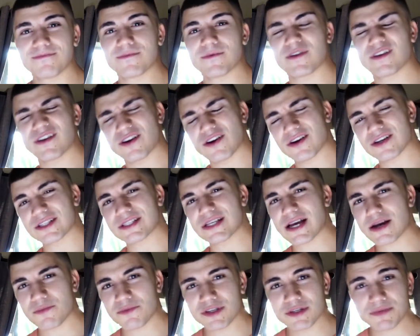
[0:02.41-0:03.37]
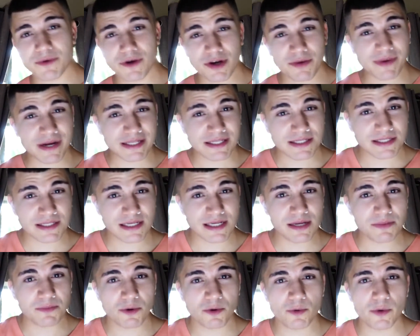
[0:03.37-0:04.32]
The last time we spoke about
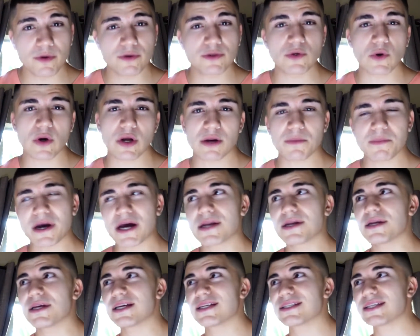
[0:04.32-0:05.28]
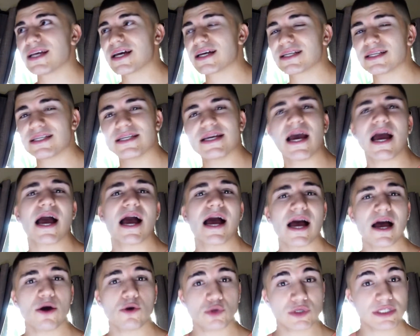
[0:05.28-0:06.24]
sleep, we were talking about exactly
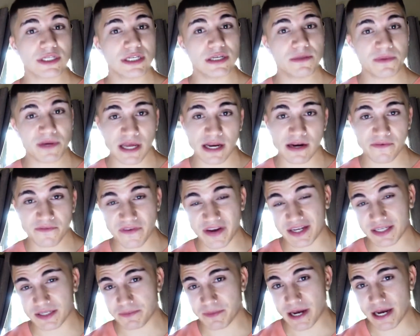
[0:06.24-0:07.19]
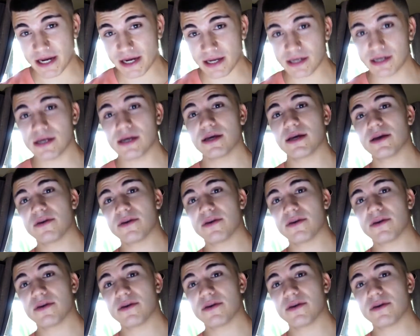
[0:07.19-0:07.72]
how sleep can affect pain.